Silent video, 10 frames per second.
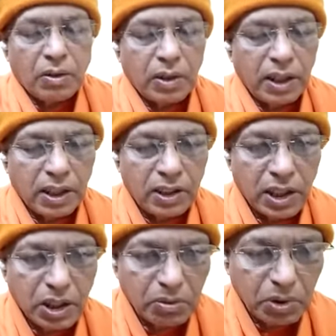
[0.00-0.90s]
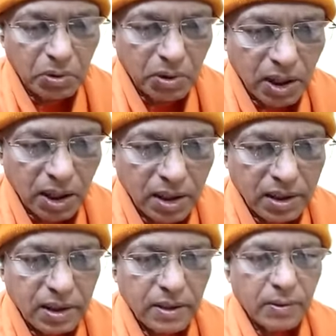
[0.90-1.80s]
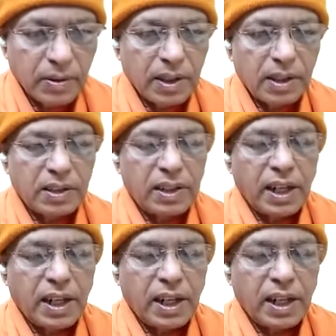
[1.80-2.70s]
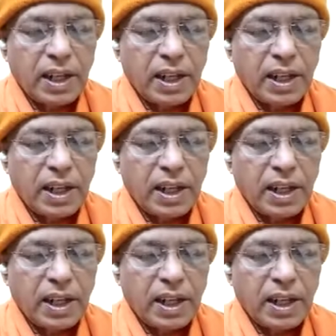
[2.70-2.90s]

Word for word: Nature of the world is that